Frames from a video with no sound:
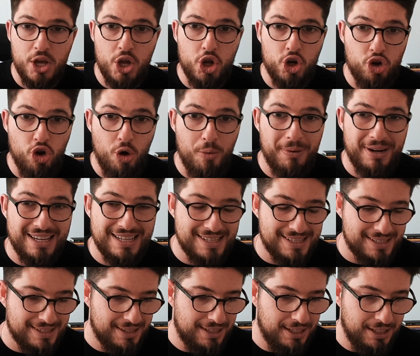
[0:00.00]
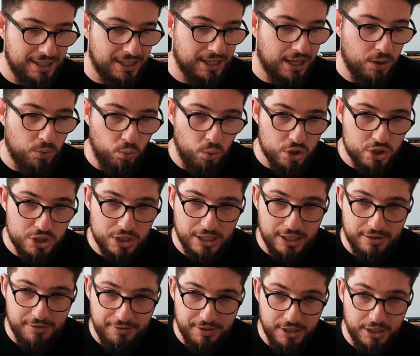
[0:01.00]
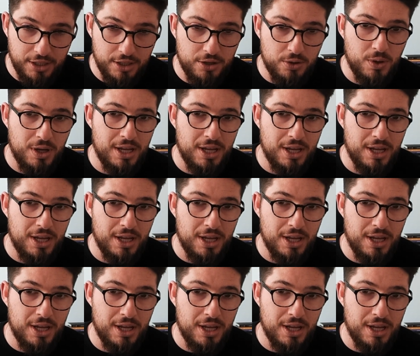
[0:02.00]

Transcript: Nobody's sticking and watching a video.